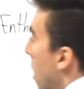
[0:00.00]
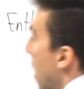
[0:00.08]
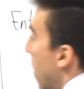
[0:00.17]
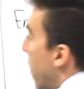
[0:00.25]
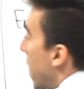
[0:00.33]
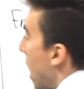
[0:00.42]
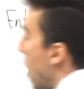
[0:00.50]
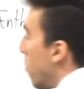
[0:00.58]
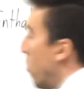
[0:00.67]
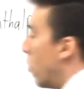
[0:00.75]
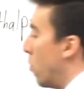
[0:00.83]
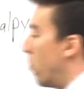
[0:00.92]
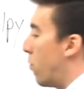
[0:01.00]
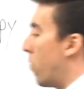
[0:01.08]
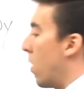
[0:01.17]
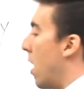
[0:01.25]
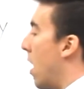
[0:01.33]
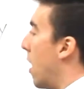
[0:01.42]
If he can't move,
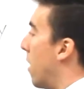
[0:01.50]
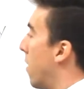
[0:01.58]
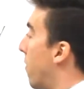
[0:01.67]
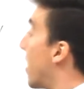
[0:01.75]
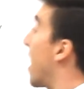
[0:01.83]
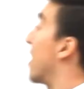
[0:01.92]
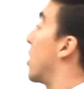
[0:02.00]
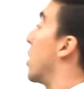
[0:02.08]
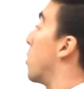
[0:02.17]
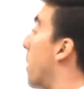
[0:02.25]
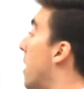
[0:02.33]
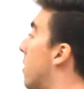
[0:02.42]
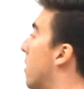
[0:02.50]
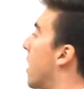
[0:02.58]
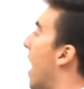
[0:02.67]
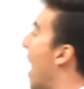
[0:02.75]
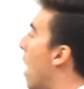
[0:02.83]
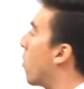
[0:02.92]
if he can't change
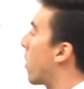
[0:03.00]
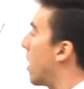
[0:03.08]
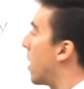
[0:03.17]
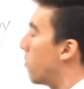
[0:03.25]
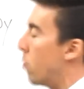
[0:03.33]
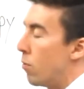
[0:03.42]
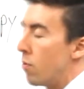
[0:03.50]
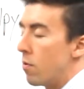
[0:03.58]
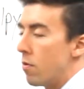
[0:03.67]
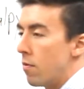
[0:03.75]
places, how can he move?